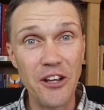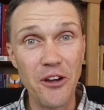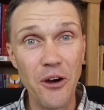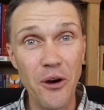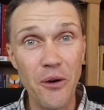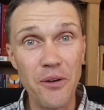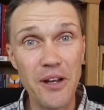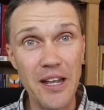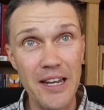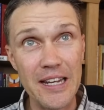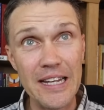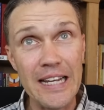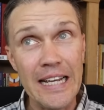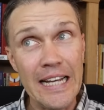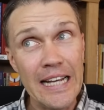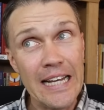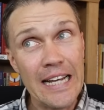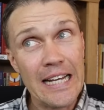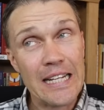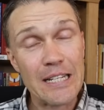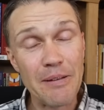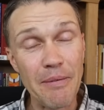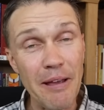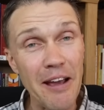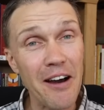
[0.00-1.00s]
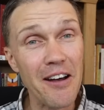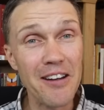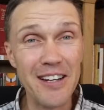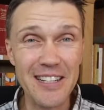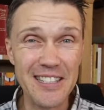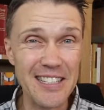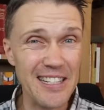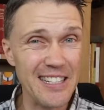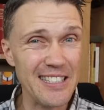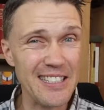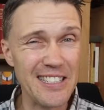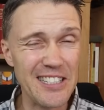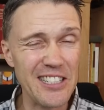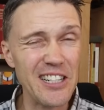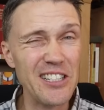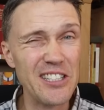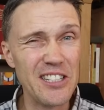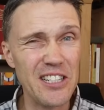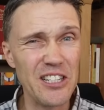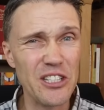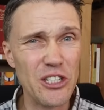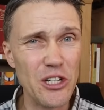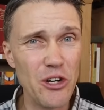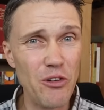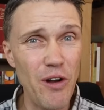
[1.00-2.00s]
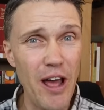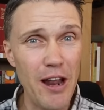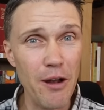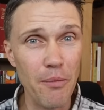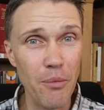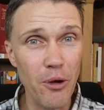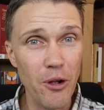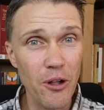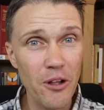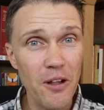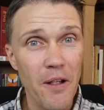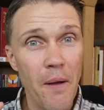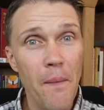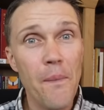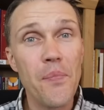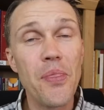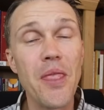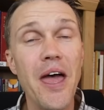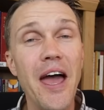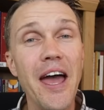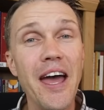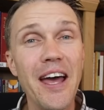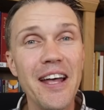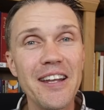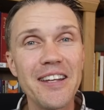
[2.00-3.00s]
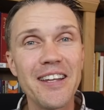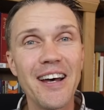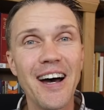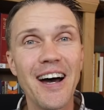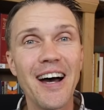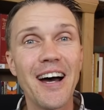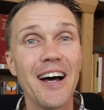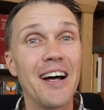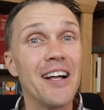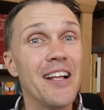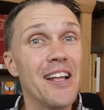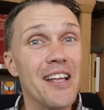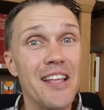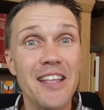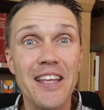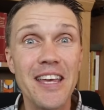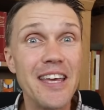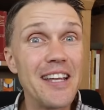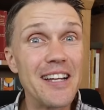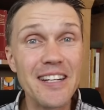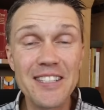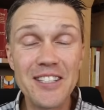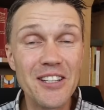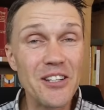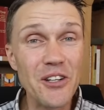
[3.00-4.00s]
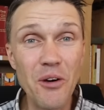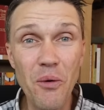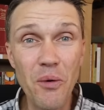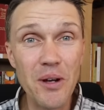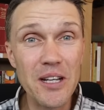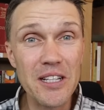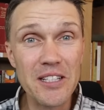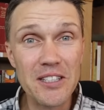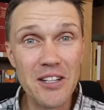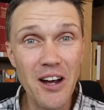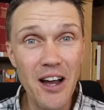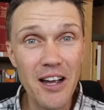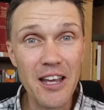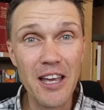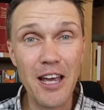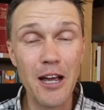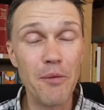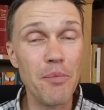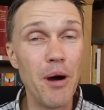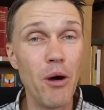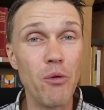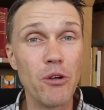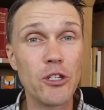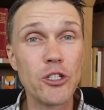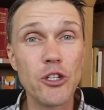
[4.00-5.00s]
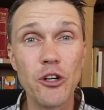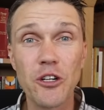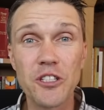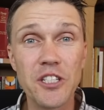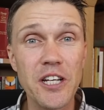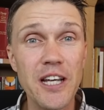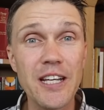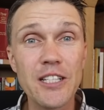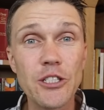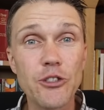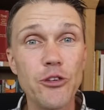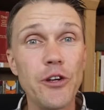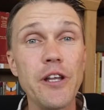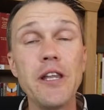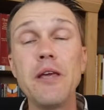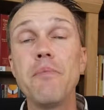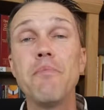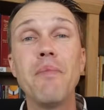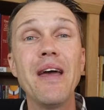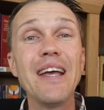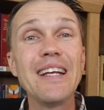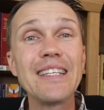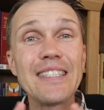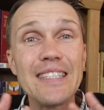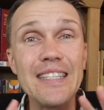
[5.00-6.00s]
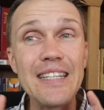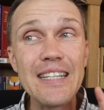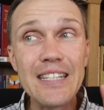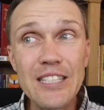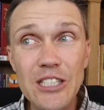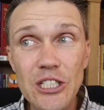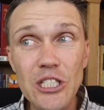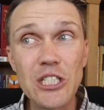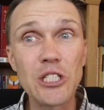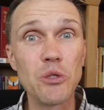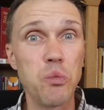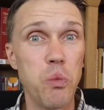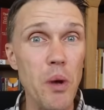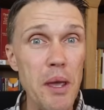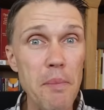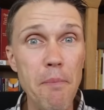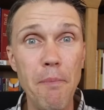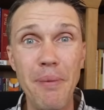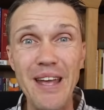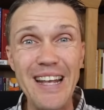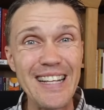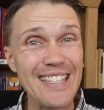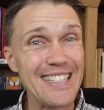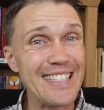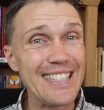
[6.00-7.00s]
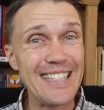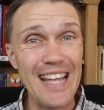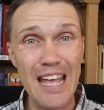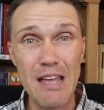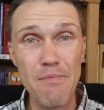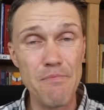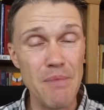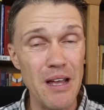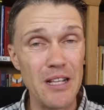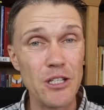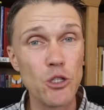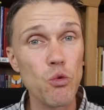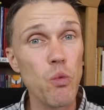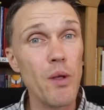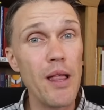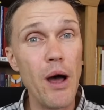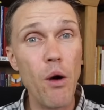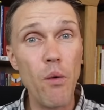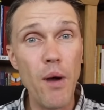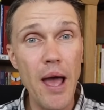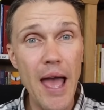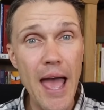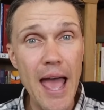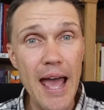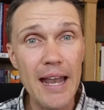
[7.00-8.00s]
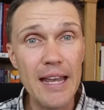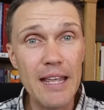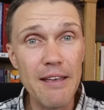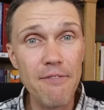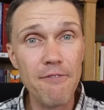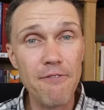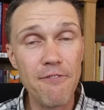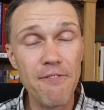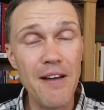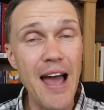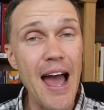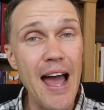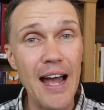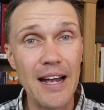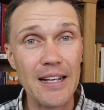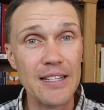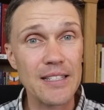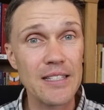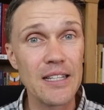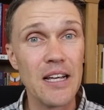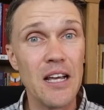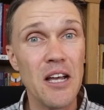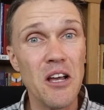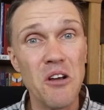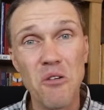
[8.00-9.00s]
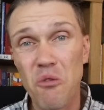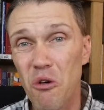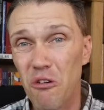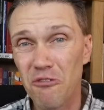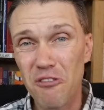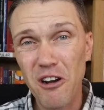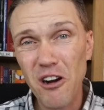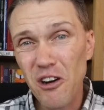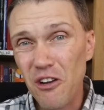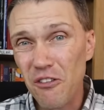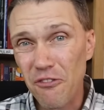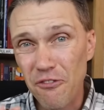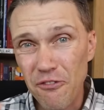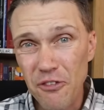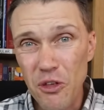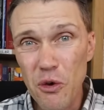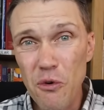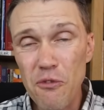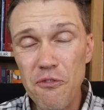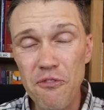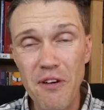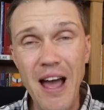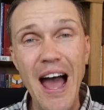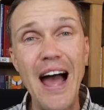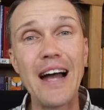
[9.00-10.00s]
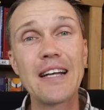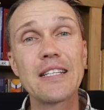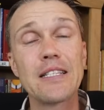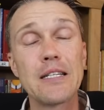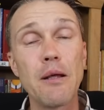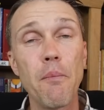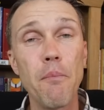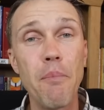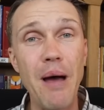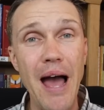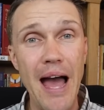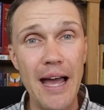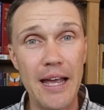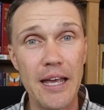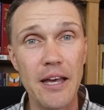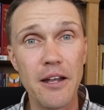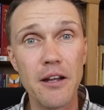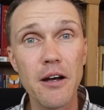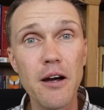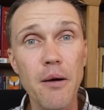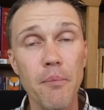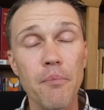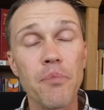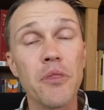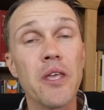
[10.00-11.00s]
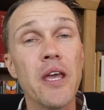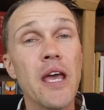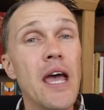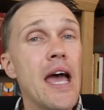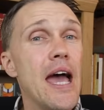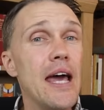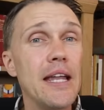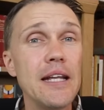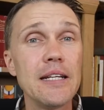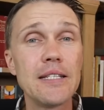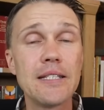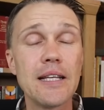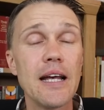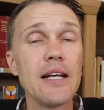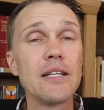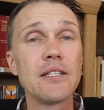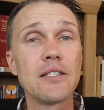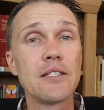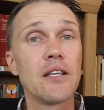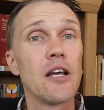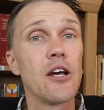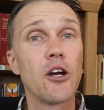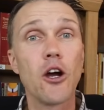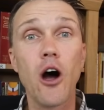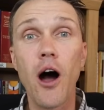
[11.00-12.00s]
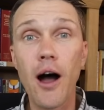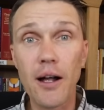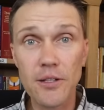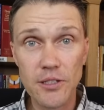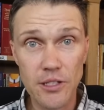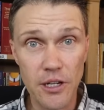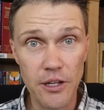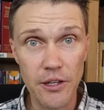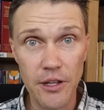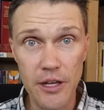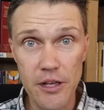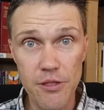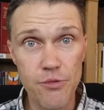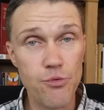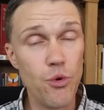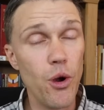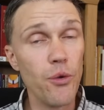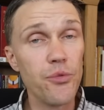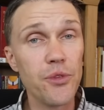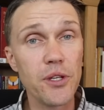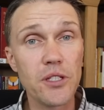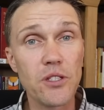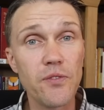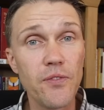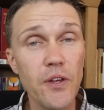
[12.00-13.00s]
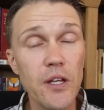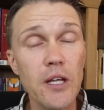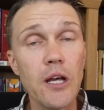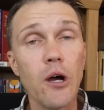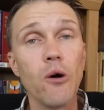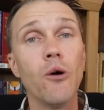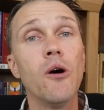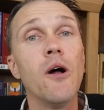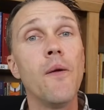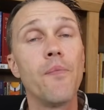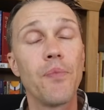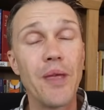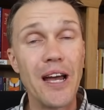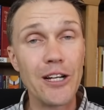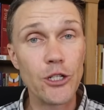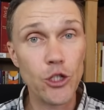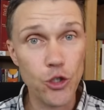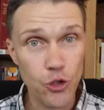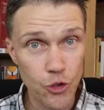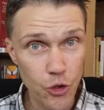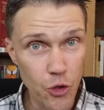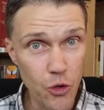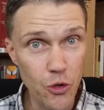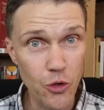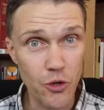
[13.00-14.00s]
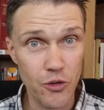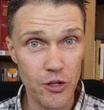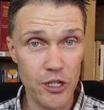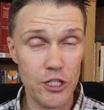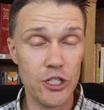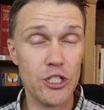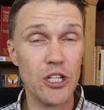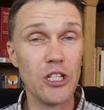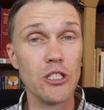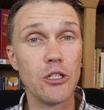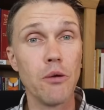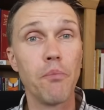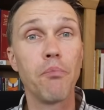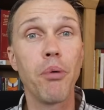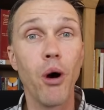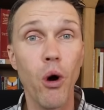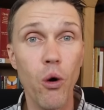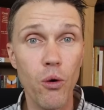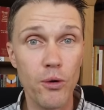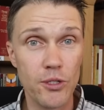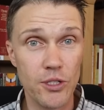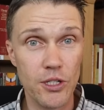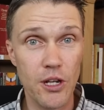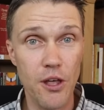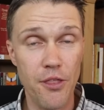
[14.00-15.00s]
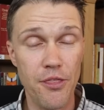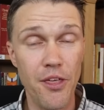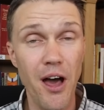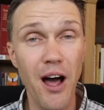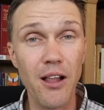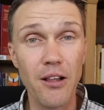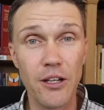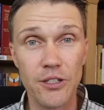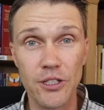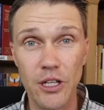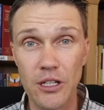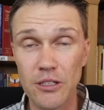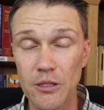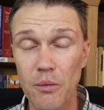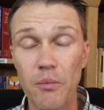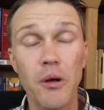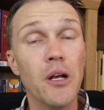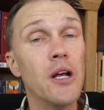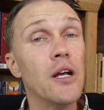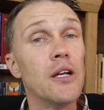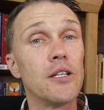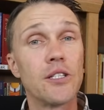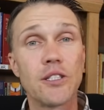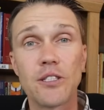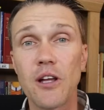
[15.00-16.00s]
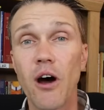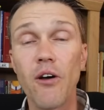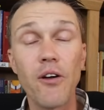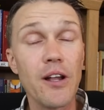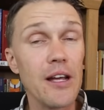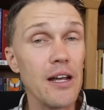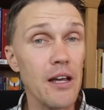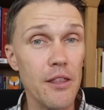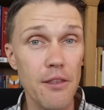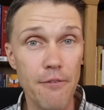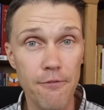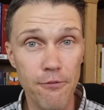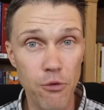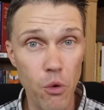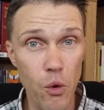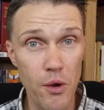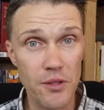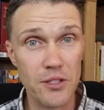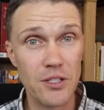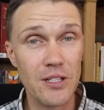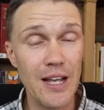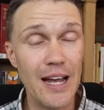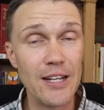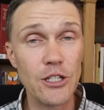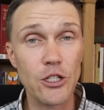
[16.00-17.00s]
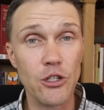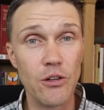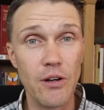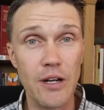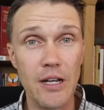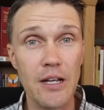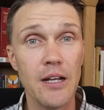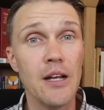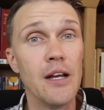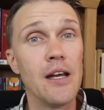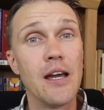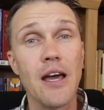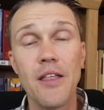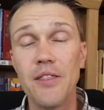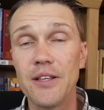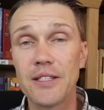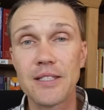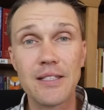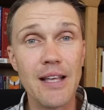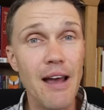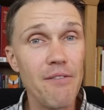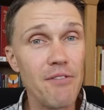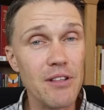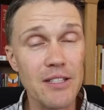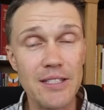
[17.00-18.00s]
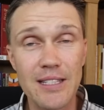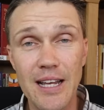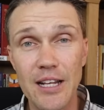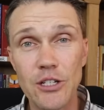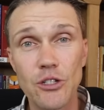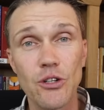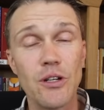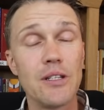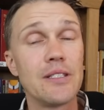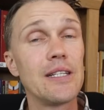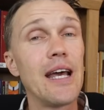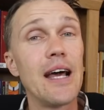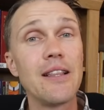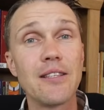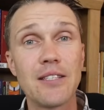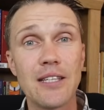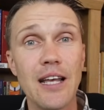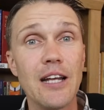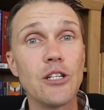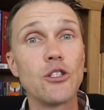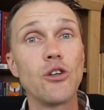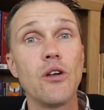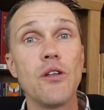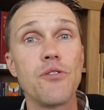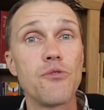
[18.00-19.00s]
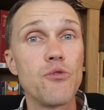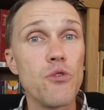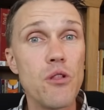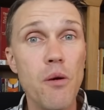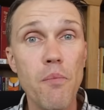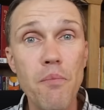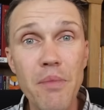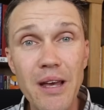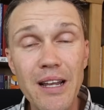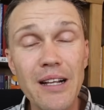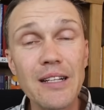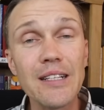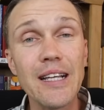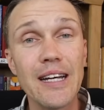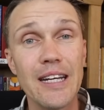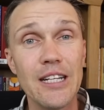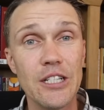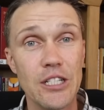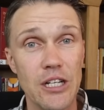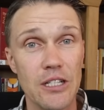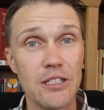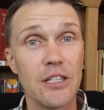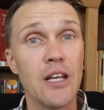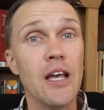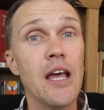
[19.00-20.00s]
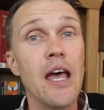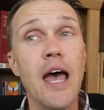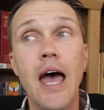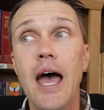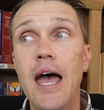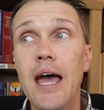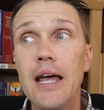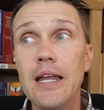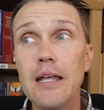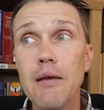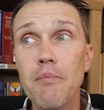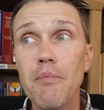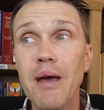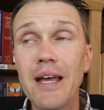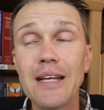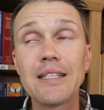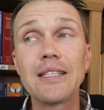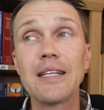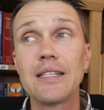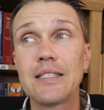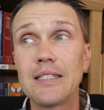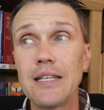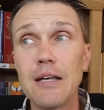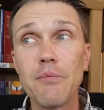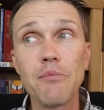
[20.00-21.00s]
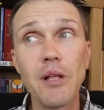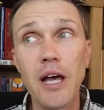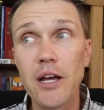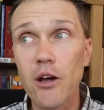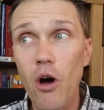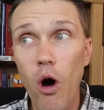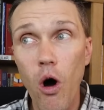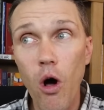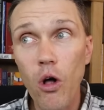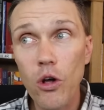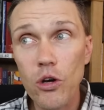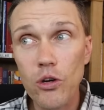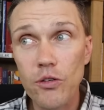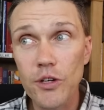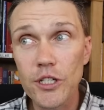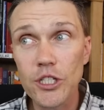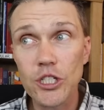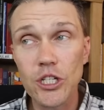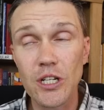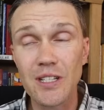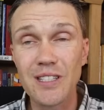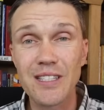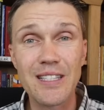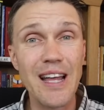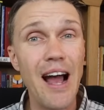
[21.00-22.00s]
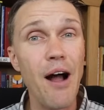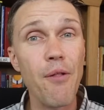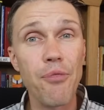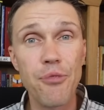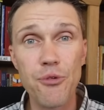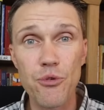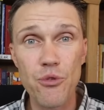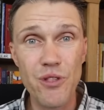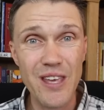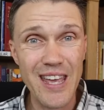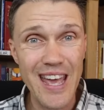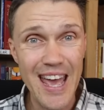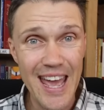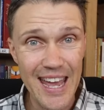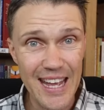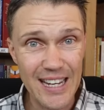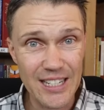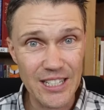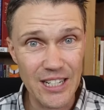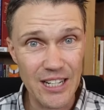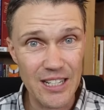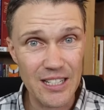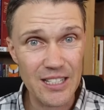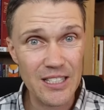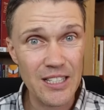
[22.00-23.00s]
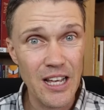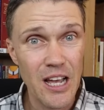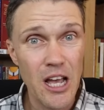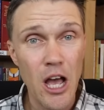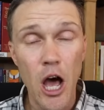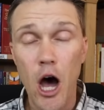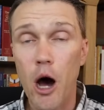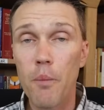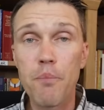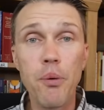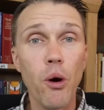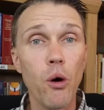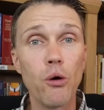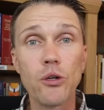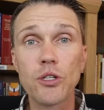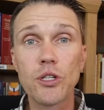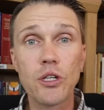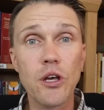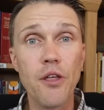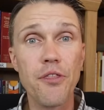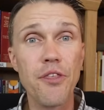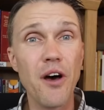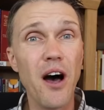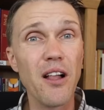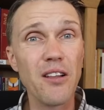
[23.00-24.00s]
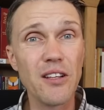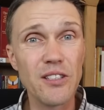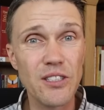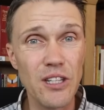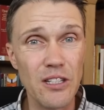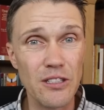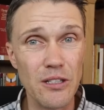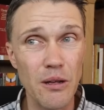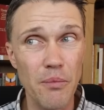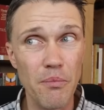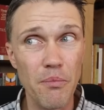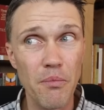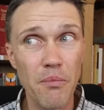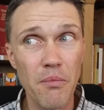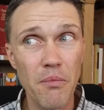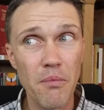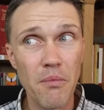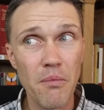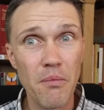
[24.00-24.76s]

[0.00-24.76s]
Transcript: Code, and to be honest, it's just as credible. And uh, he doesn't know what he's talking about with church history, and he makes these sweeping statements without any facts or very few facts to back it up. And he says constantly throughout this video that true Christians opposed Catholicism starting in the 4th century, in the 7th century, 10th century, through the Middle Ages, and he makes it seem like all Christians down through the ages opposed Catholicism.